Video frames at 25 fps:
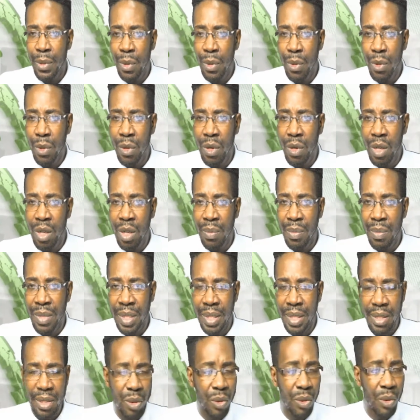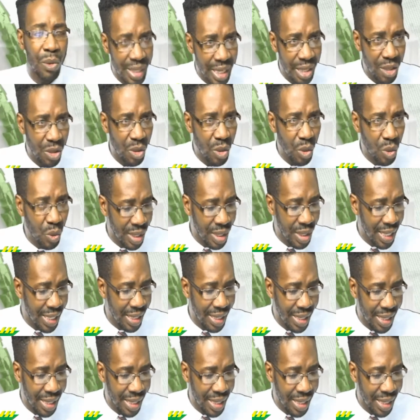So stay tuned. Let's